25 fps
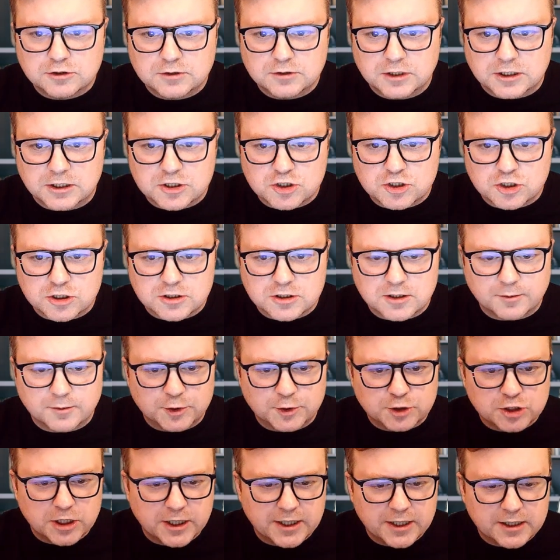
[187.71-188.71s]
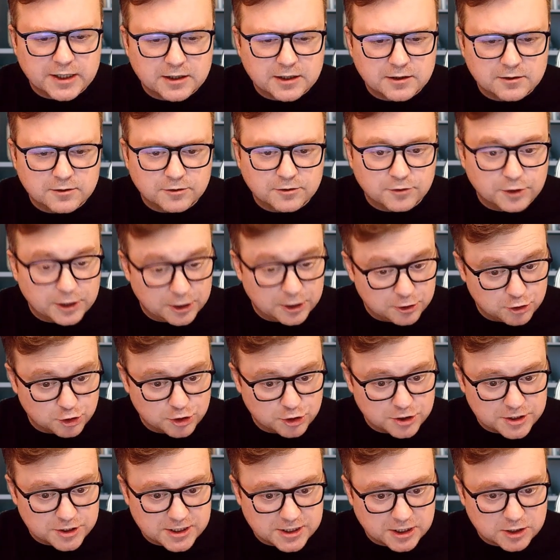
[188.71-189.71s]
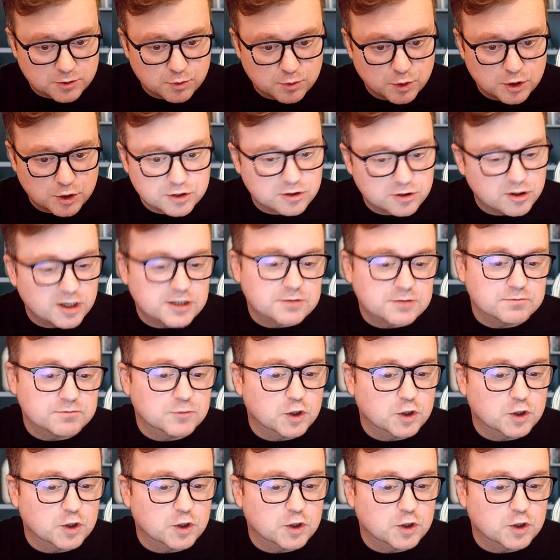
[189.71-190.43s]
Let's just double check. 306 words, great.